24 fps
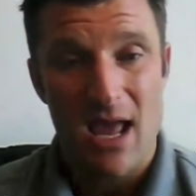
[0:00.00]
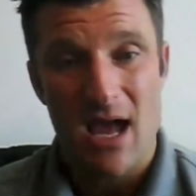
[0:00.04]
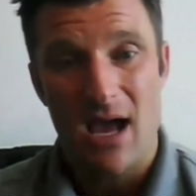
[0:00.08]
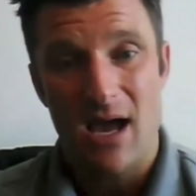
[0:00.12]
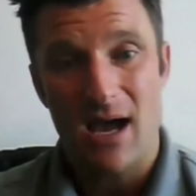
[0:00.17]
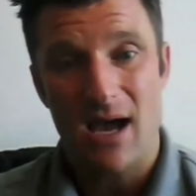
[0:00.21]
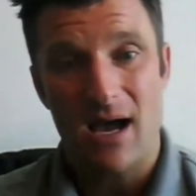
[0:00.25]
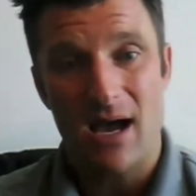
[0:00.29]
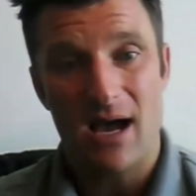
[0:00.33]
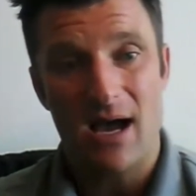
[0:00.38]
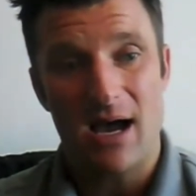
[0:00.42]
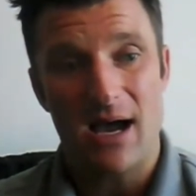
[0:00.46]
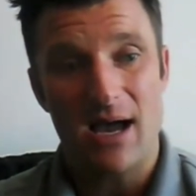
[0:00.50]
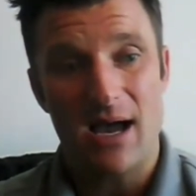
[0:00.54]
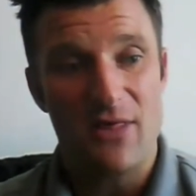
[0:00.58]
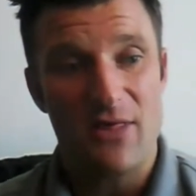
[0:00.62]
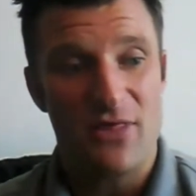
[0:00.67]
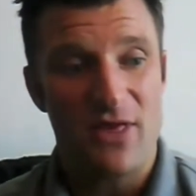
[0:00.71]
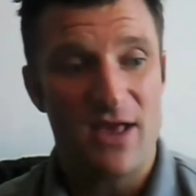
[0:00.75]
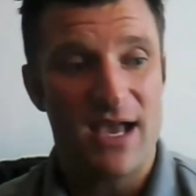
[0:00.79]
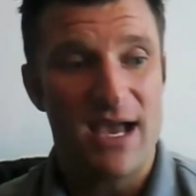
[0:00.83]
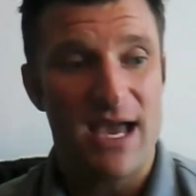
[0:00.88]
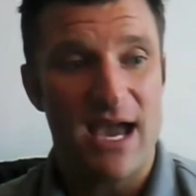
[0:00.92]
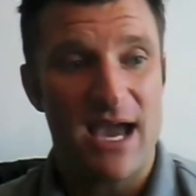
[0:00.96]
I
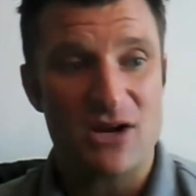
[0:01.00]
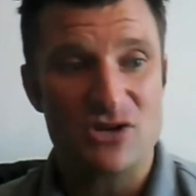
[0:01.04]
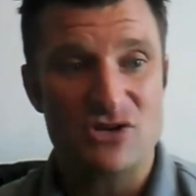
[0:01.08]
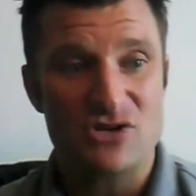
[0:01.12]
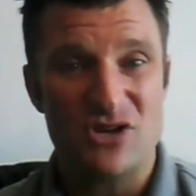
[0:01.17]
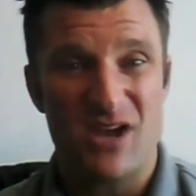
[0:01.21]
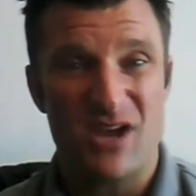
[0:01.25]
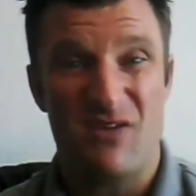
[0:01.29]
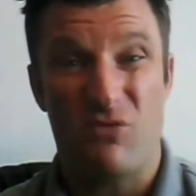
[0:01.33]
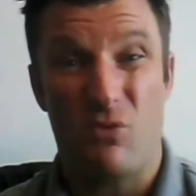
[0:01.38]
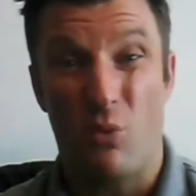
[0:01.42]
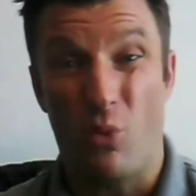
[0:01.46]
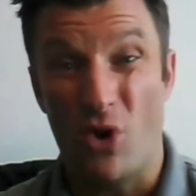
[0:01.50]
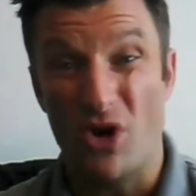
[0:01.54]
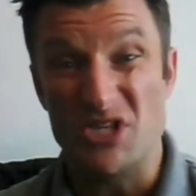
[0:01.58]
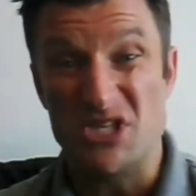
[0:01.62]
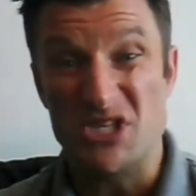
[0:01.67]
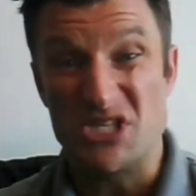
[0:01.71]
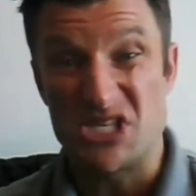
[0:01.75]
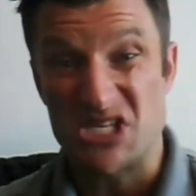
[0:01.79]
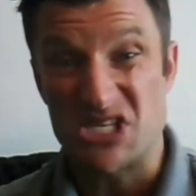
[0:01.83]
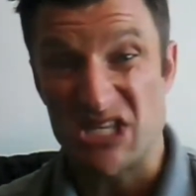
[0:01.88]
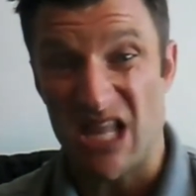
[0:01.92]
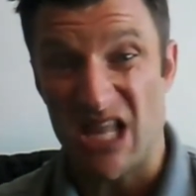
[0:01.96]
think I actually have 1
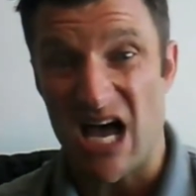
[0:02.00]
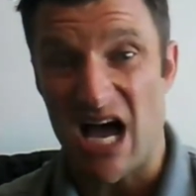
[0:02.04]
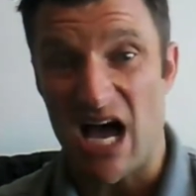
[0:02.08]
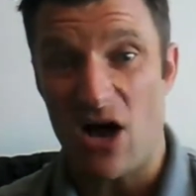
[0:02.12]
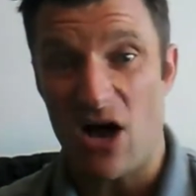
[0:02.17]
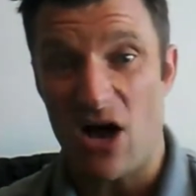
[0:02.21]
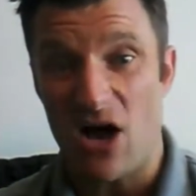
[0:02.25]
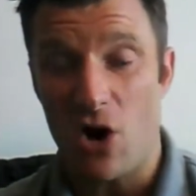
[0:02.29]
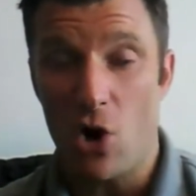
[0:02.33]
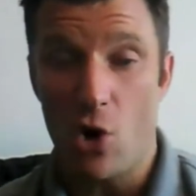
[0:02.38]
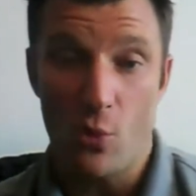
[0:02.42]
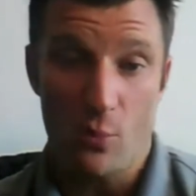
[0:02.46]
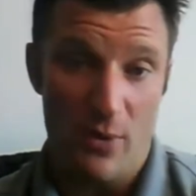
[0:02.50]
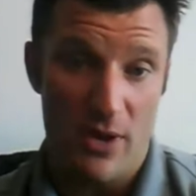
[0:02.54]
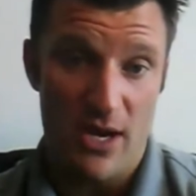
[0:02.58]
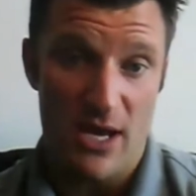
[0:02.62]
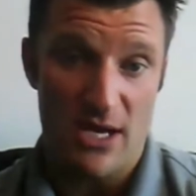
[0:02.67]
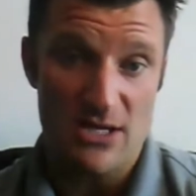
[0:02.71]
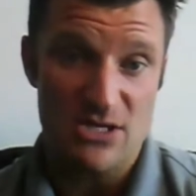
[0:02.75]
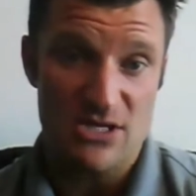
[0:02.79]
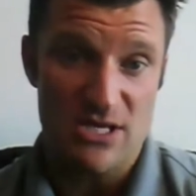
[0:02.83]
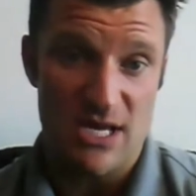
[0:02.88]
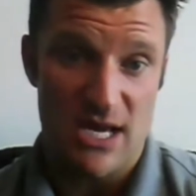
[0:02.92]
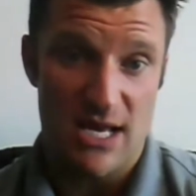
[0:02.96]
slot open.
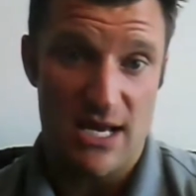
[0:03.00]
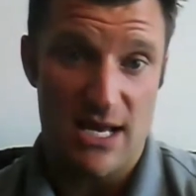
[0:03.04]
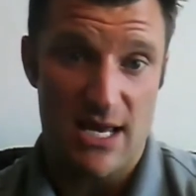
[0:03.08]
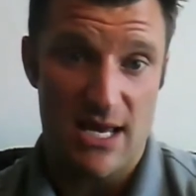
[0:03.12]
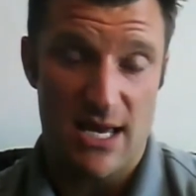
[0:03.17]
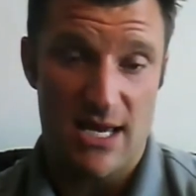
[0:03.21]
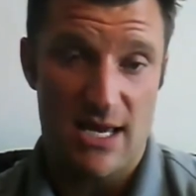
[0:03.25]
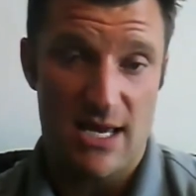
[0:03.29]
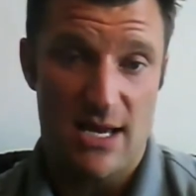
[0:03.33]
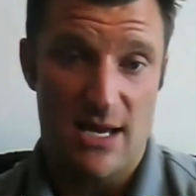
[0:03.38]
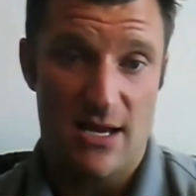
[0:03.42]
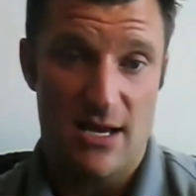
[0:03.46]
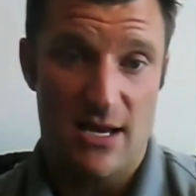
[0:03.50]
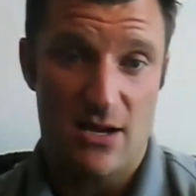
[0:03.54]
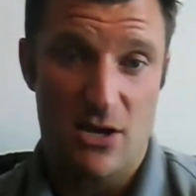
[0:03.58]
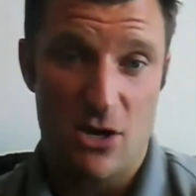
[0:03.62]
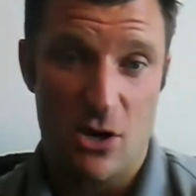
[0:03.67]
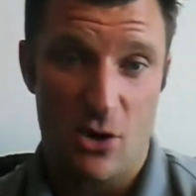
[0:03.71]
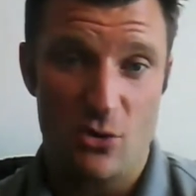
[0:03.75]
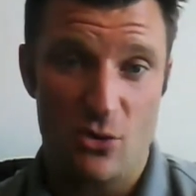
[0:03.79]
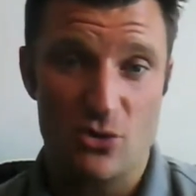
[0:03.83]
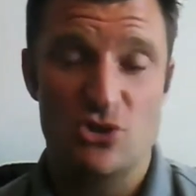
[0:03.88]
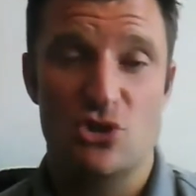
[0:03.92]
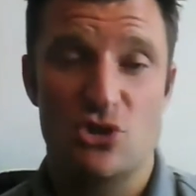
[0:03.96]
I just had a
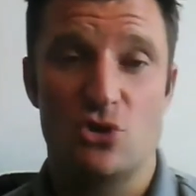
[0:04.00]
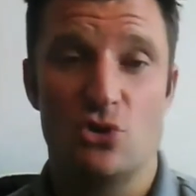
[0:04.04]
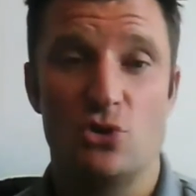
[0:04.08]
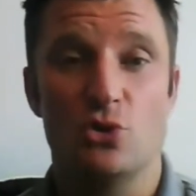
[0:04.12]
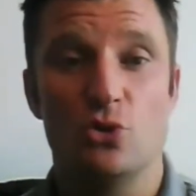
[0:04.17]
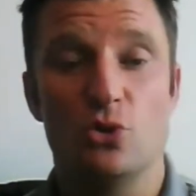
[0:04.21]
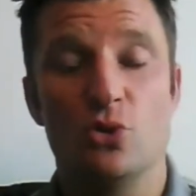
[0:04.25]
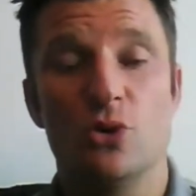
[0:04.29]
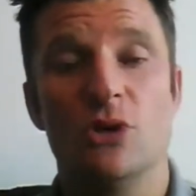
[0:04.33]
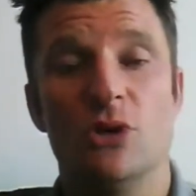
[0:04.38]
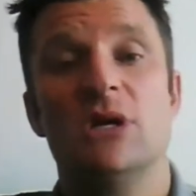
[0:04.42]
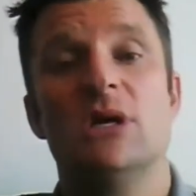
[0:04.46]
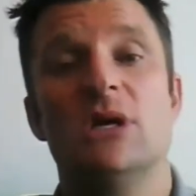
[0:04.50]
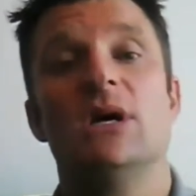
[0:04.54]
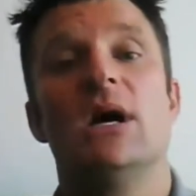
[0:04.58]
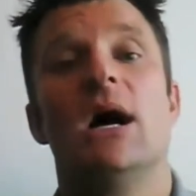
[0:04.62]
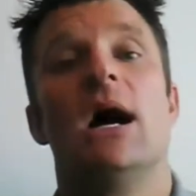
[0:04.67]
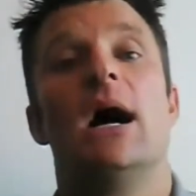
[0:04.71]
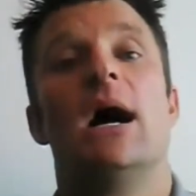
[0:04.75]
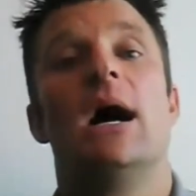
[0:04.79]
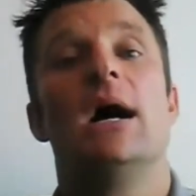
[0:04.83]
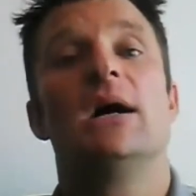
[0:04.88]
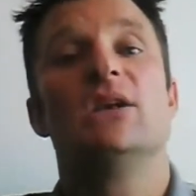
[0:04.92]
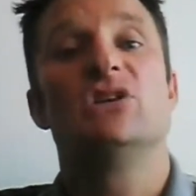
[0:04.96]
coach who
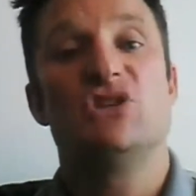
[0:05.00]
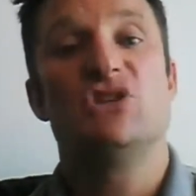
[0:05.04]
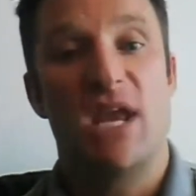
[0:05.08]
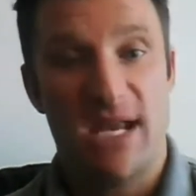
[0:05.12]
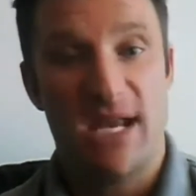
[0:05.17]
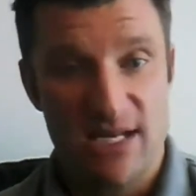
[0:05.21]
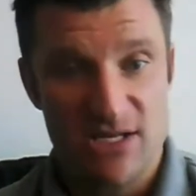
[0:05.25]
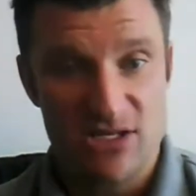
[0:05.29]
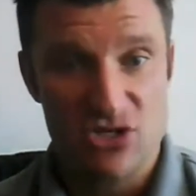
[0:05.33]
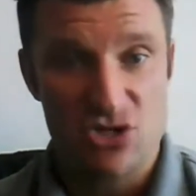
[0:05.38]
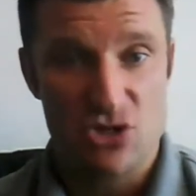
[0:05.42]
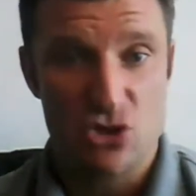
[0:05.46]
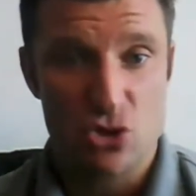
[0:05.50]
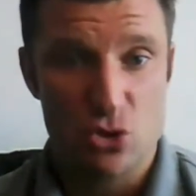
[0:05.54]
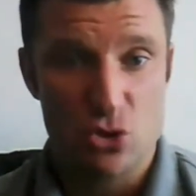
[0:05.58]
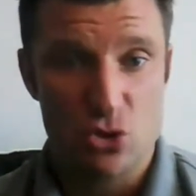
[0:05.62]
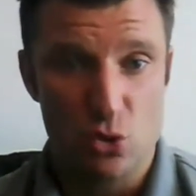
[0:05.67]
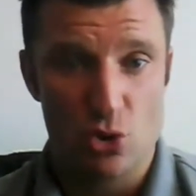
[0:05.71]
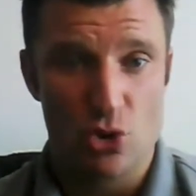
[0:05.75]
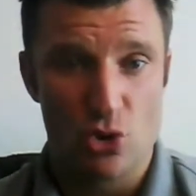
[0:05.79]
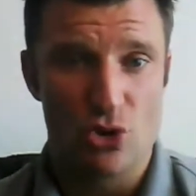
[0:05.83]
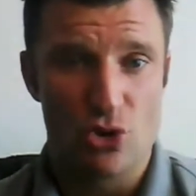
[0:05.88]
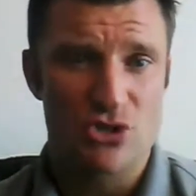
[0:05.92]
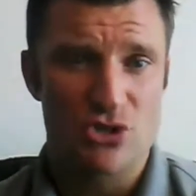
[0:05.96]
changed
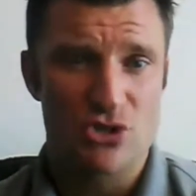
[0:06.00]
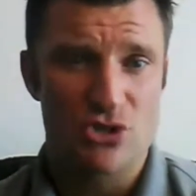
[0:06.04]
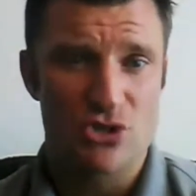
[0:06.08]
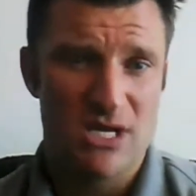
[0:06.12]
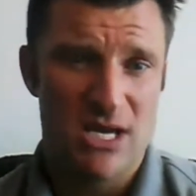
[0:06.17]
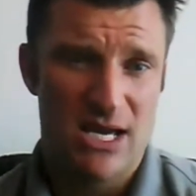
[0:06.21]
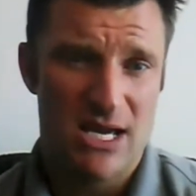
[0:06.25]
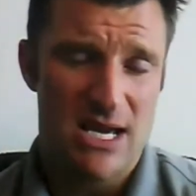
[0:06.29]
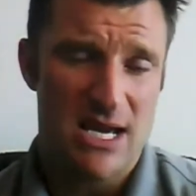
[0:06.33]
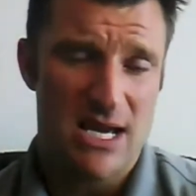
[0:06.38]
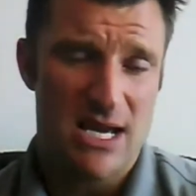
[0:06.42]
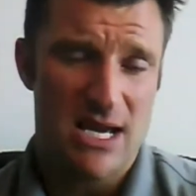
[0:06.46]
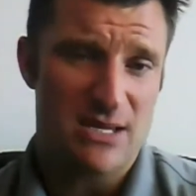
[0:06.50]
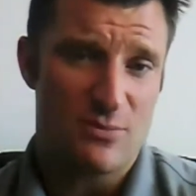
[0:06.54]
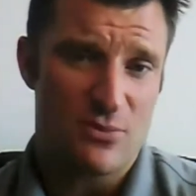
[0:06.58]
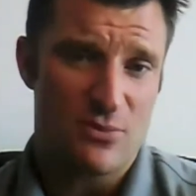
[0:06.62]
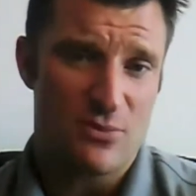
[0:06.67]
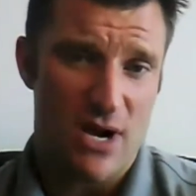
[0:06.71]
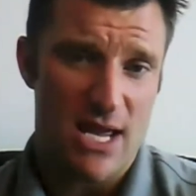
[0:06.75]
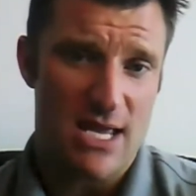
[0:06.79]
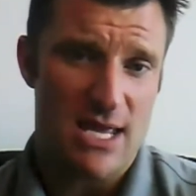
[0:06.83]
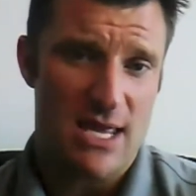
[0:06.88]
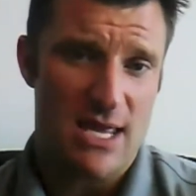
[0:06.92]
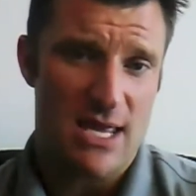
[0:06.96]
schools at the
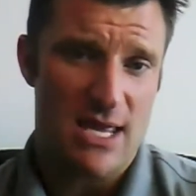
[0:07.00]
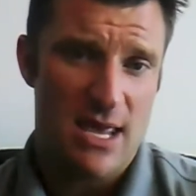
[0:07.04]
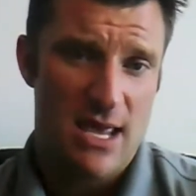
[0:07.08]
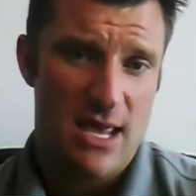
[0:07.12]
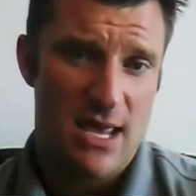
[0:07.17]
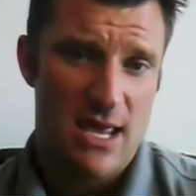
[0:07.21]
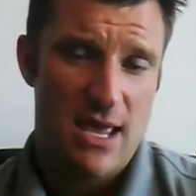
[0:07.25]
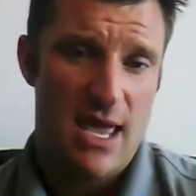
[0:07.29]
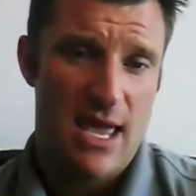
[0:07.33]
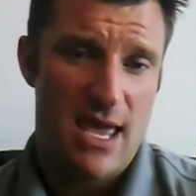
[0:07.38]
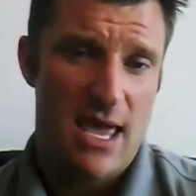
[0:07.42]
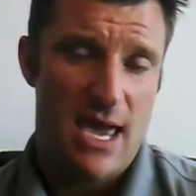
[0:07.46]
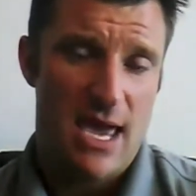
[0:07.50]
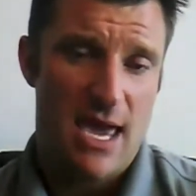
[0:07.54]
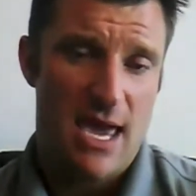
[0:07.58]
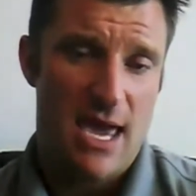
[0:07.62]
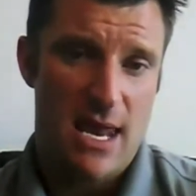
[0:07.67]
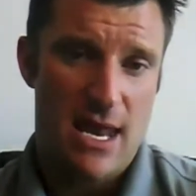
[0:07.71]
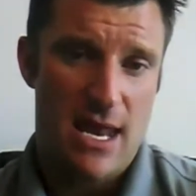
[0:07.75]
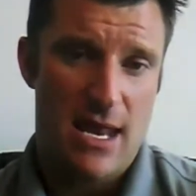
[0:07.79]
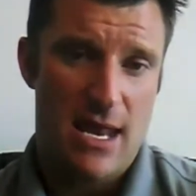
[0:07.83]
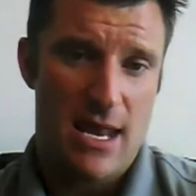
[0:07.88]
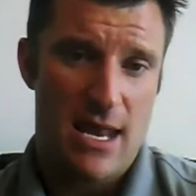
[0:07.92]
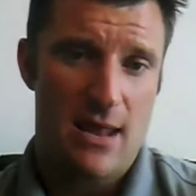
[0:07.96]
break
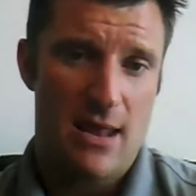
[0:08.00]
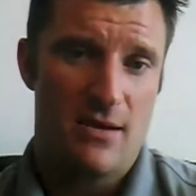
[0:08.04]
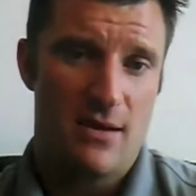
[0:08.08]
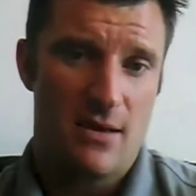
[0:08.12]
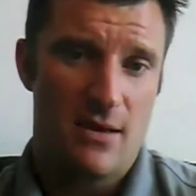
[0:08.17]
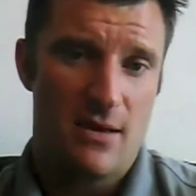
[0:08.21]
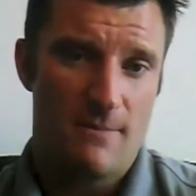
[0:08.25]
and